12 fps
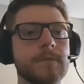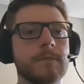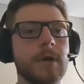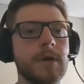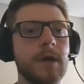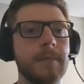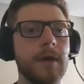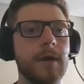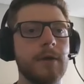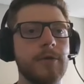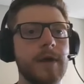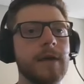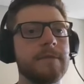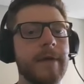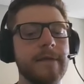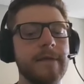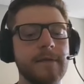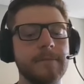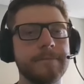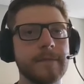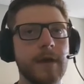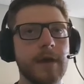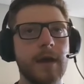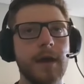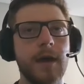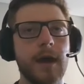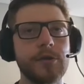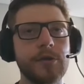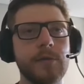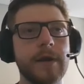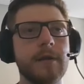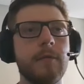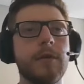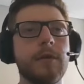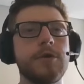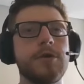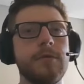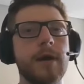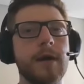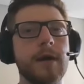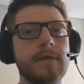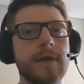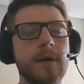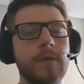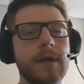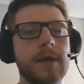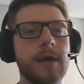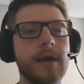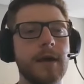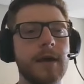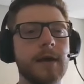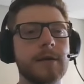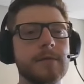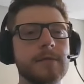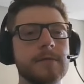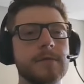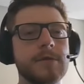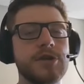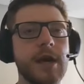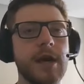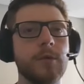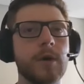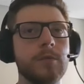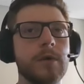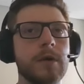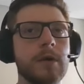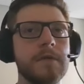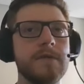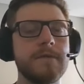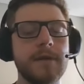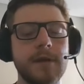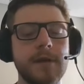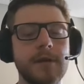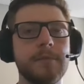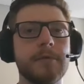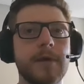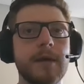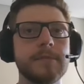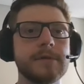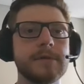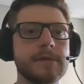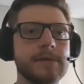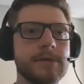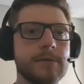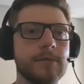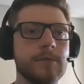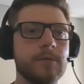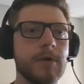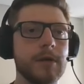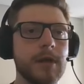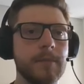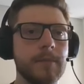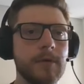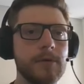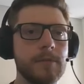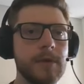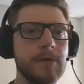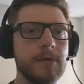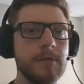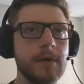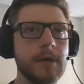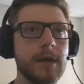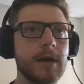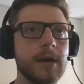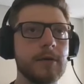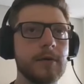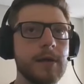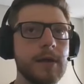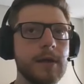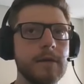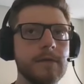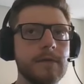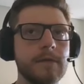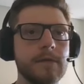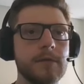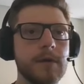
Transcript: yep, everything is passing. Actually, right now I want to show you guys how we can check what we are receiving in the params. So what I'm going to be doing now is